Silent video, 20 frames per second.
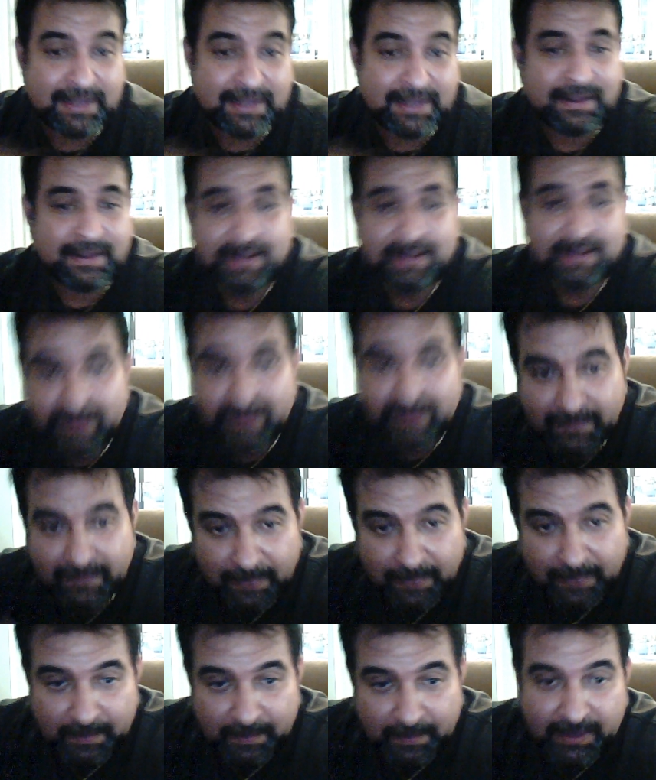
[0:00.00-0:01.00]
Uh,
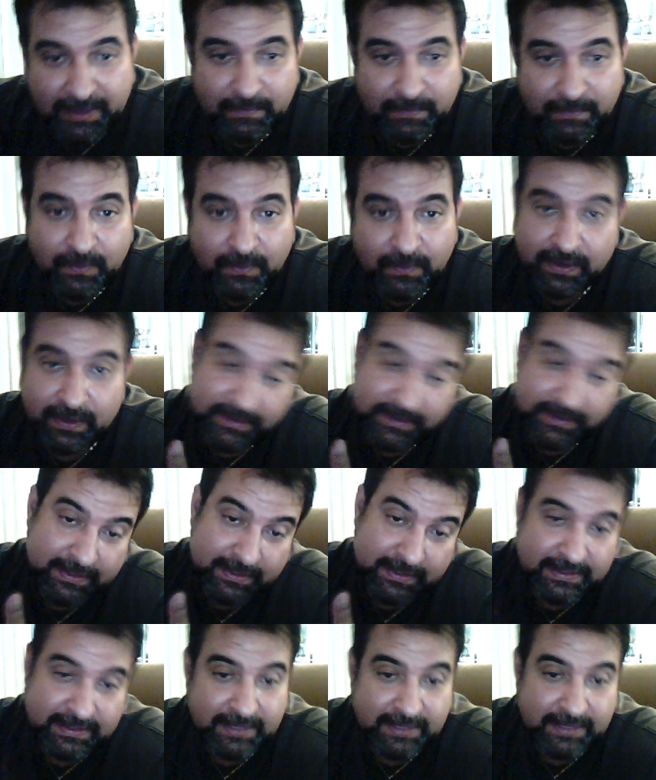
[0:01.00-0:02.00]
me, I'm more,
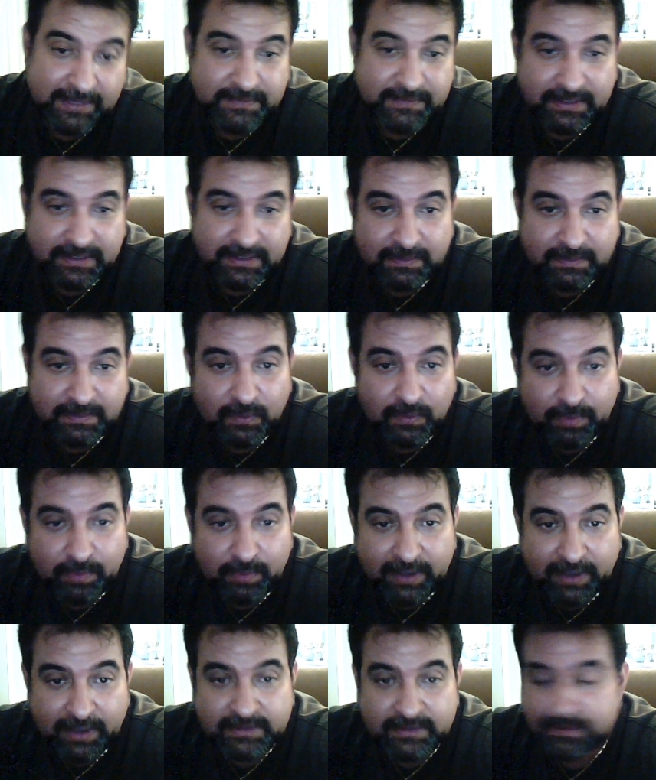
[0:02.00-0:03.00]
like the name says, I'm more
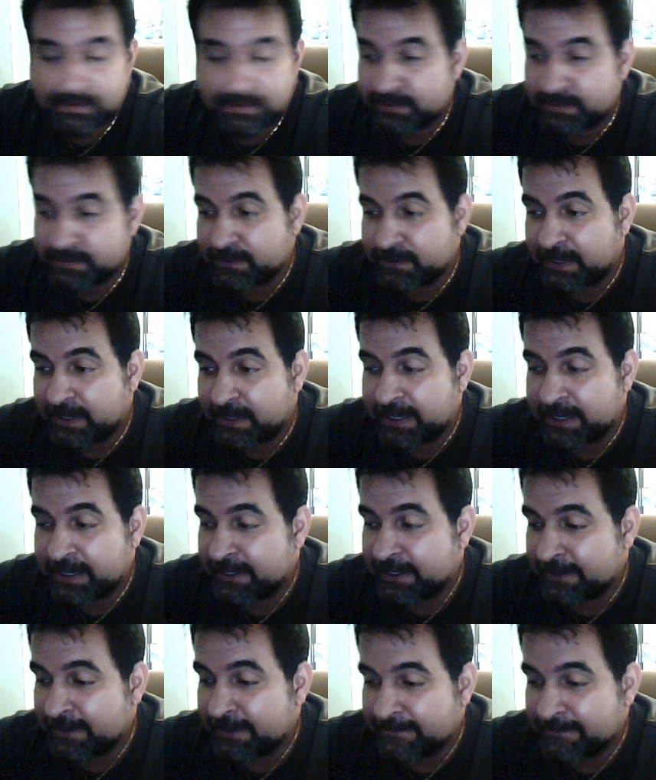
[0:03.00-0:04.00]
practical. You know, I
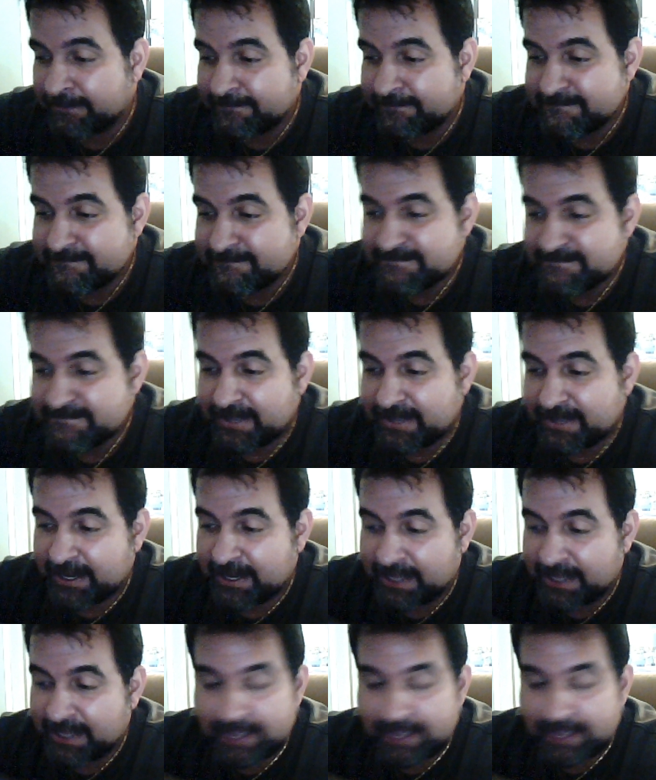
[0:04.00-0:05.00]
like, I
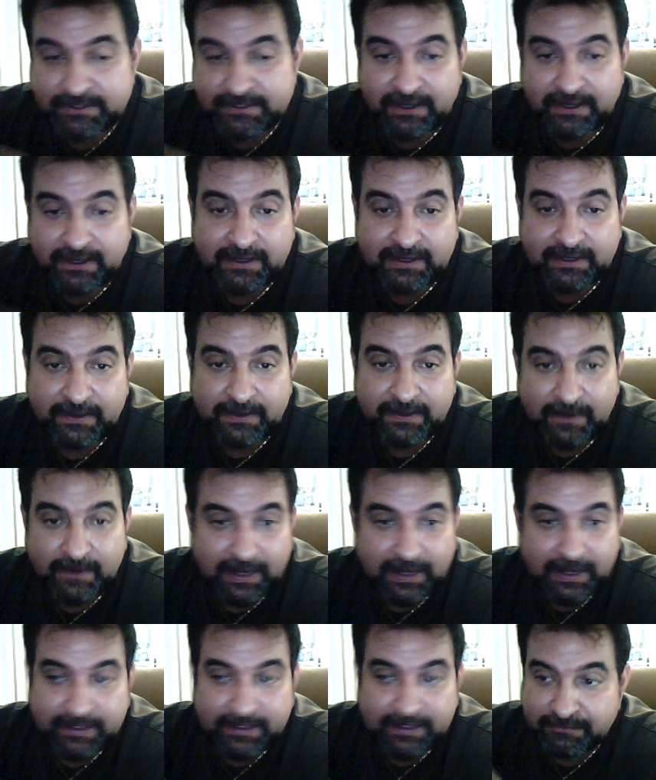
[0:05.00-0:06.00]
like hands-on. You know,
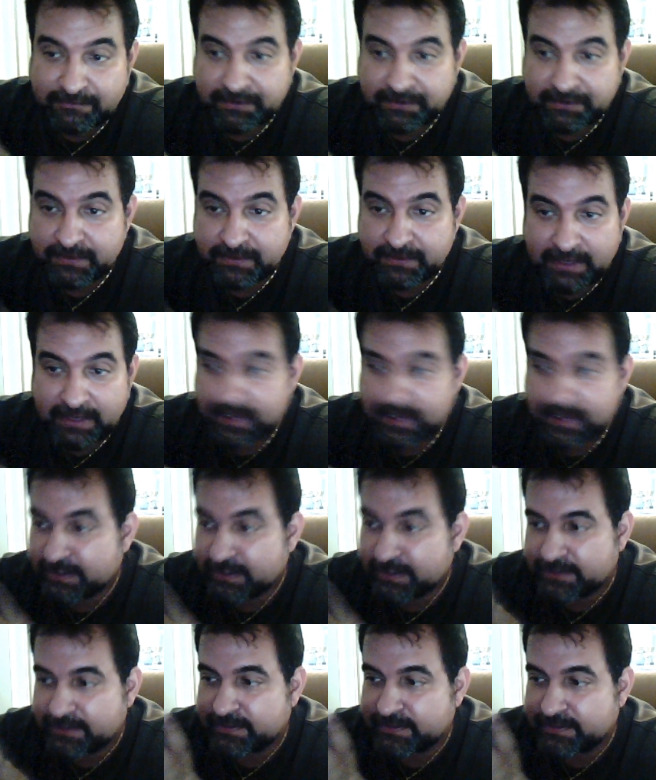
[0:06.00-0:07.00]
I like the feel. I
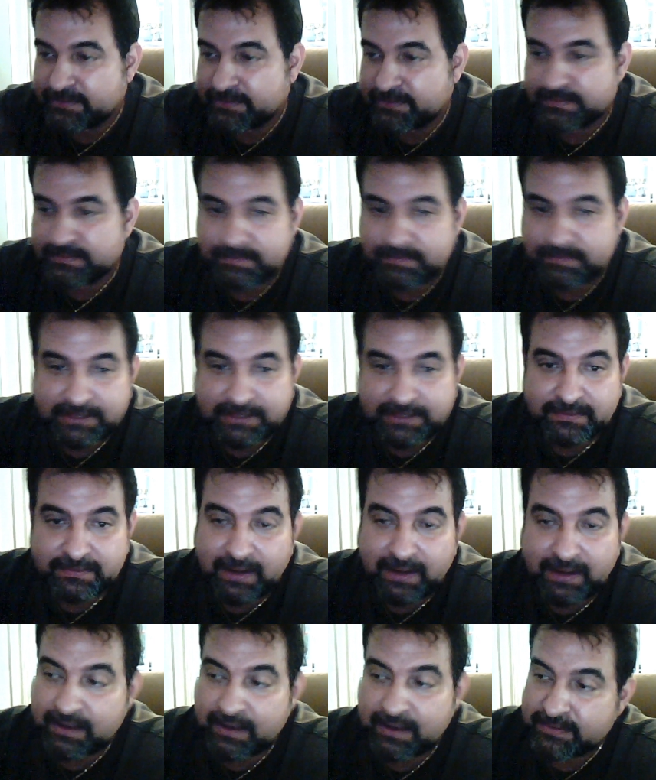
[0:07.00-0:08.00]
like, you know, mess
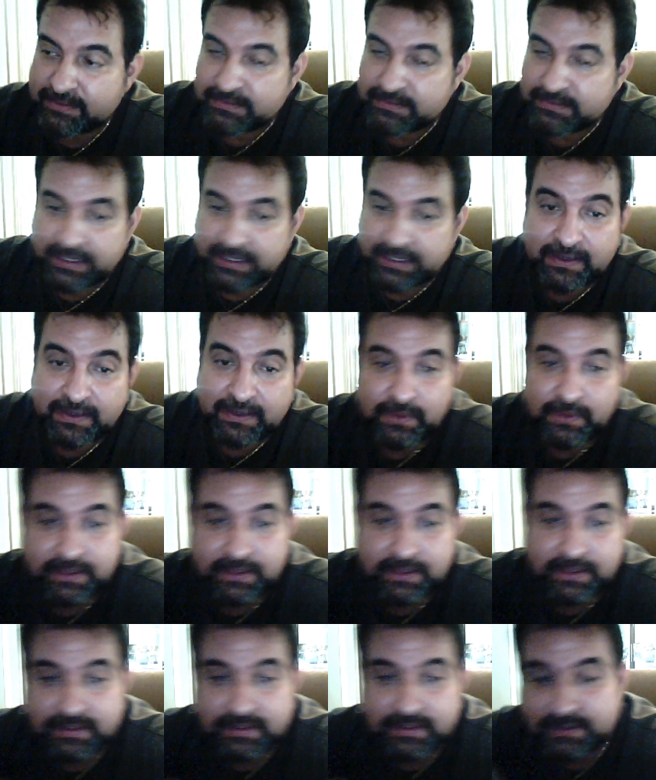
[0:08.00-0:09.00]
around, tinker
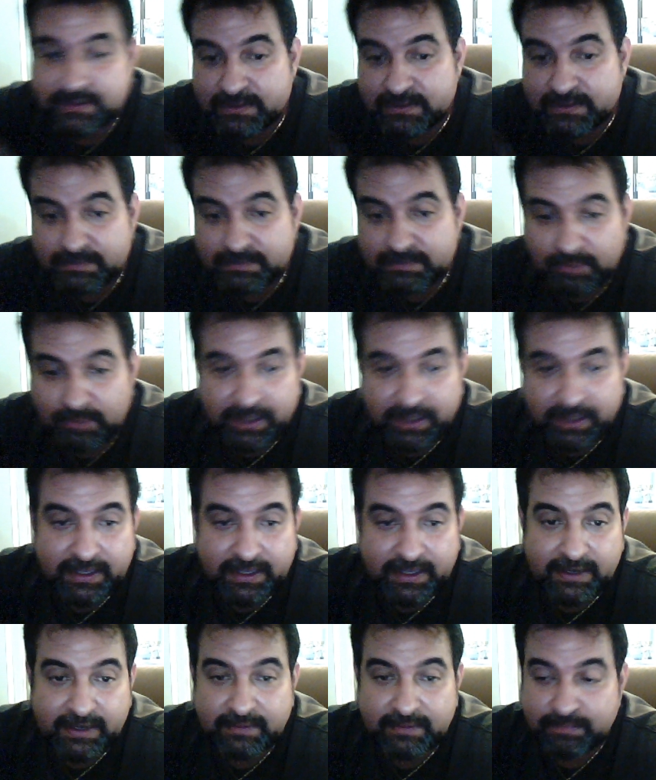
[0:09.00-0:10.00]
with, and break
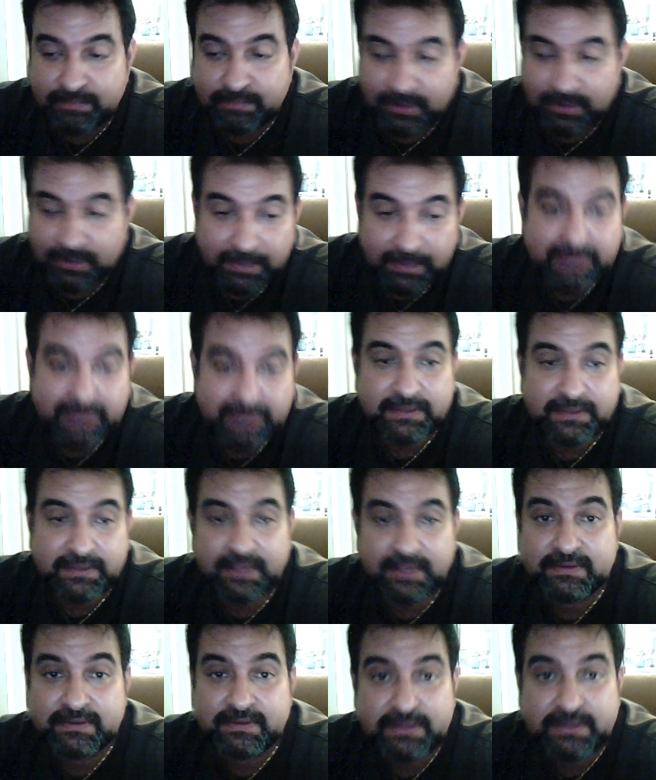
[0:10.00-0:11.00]
it and put it back
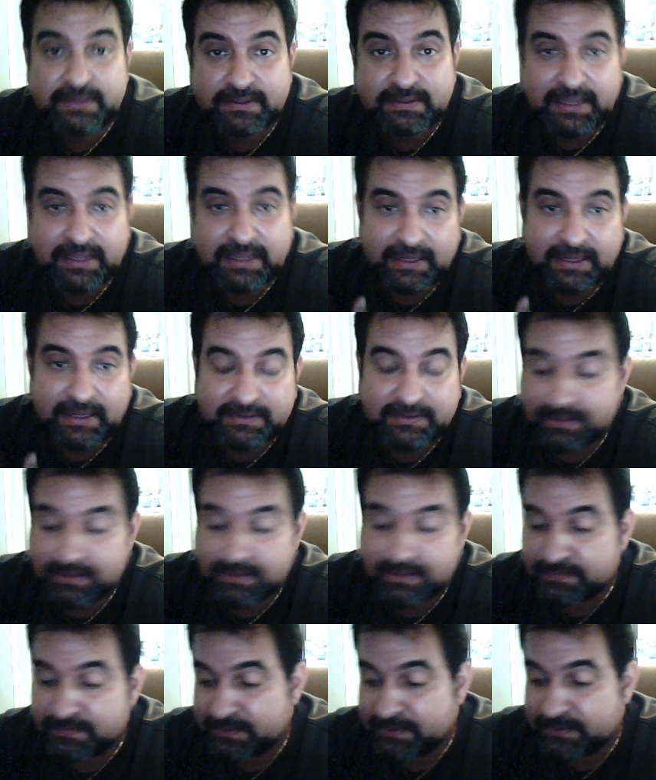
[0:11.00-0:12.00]
together. You know, that kind of
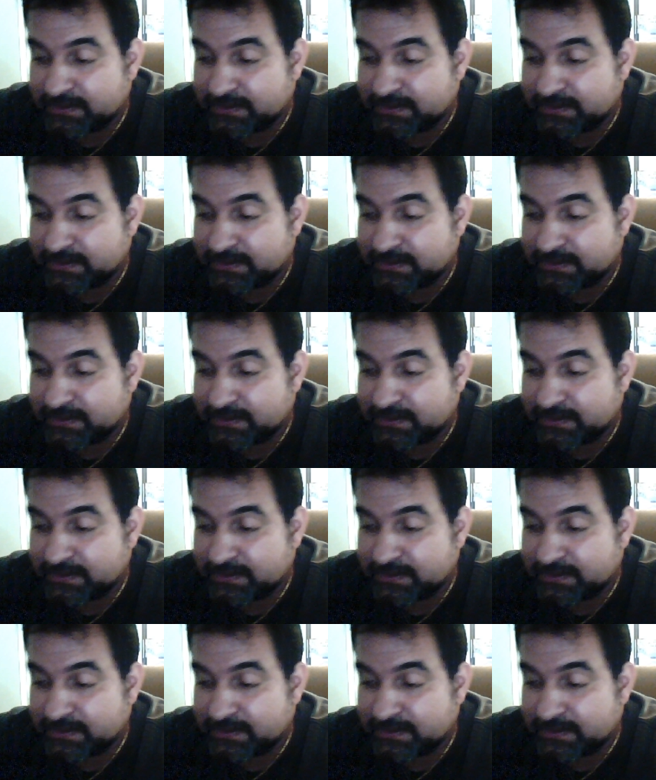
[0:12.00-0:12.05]
stuff.